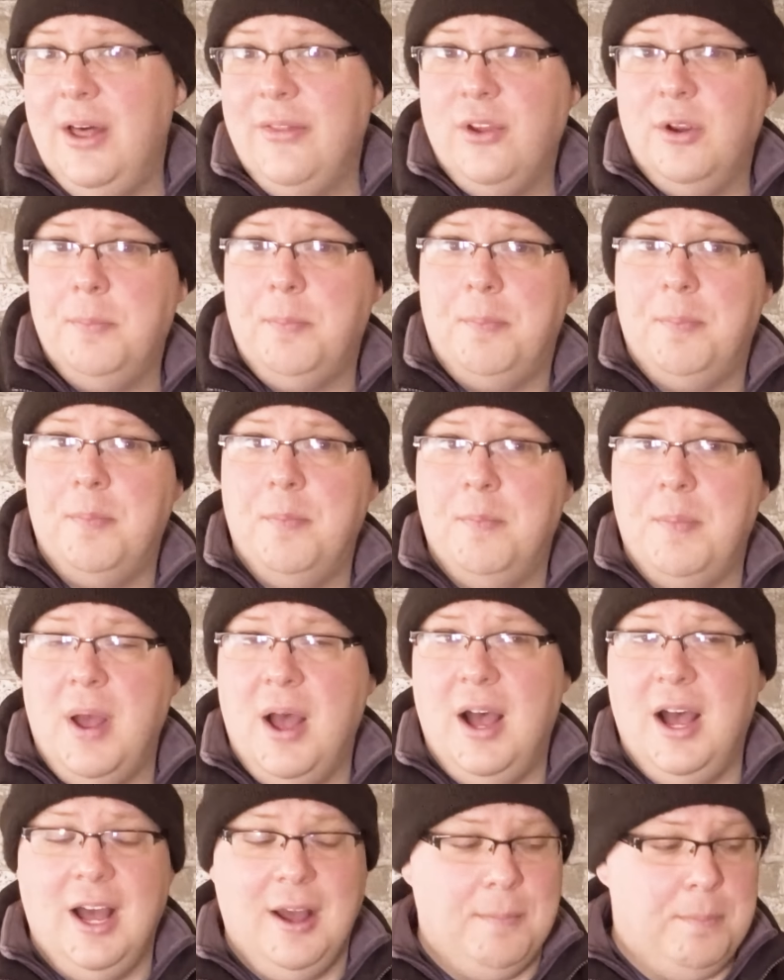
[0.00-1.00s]
other
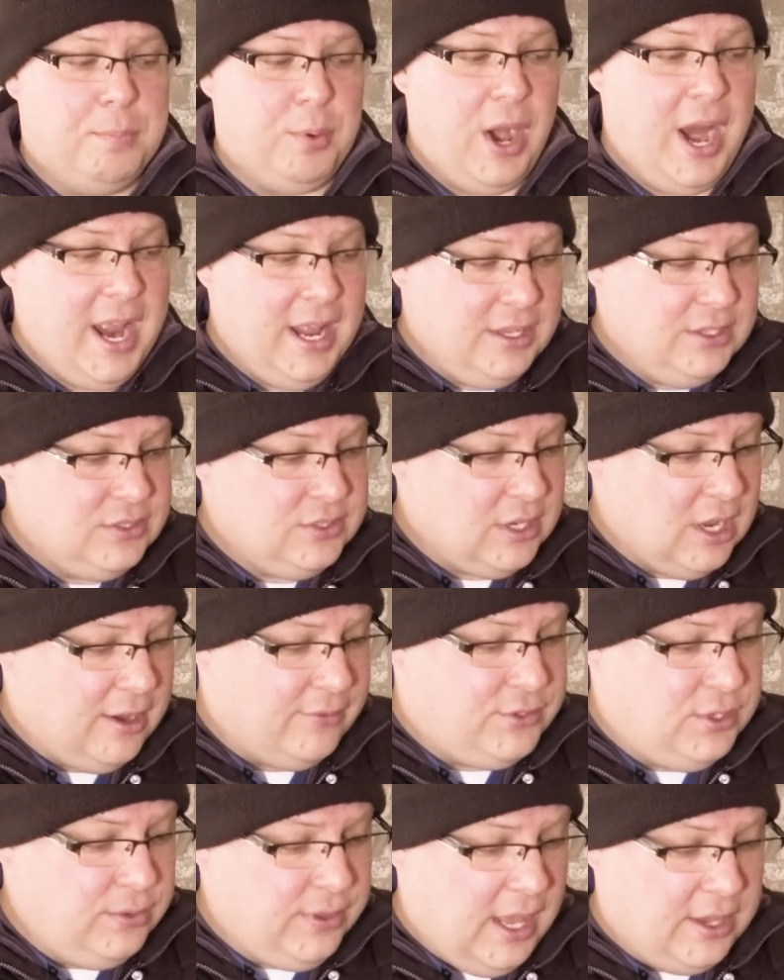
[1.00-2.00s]
brands
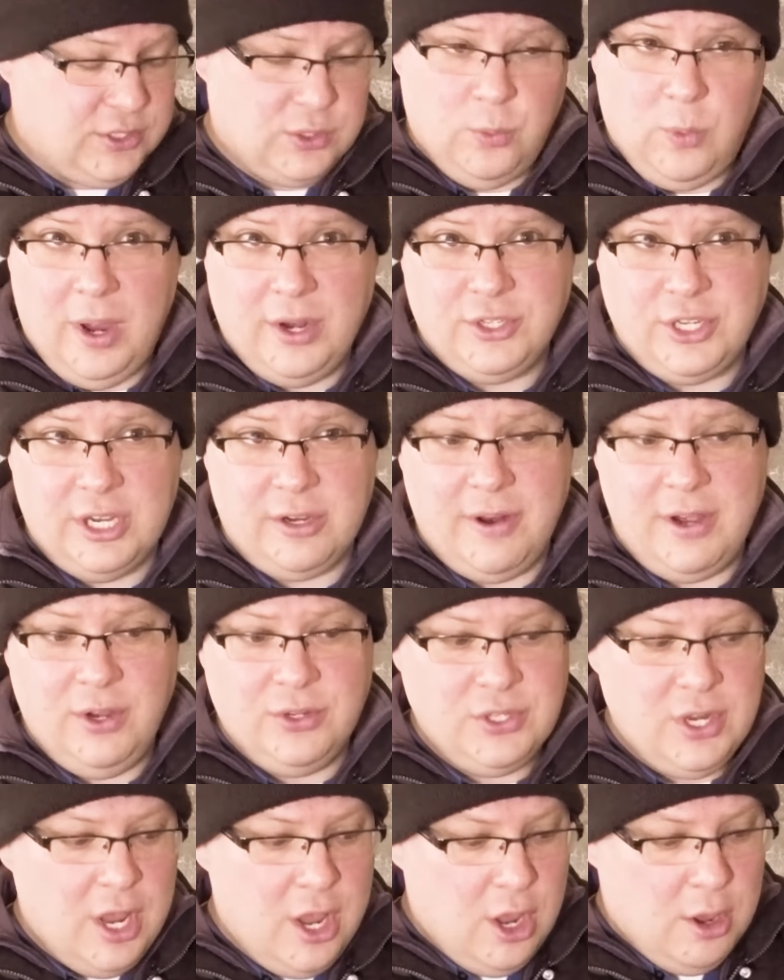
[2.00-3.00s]
of 2000 watt generators.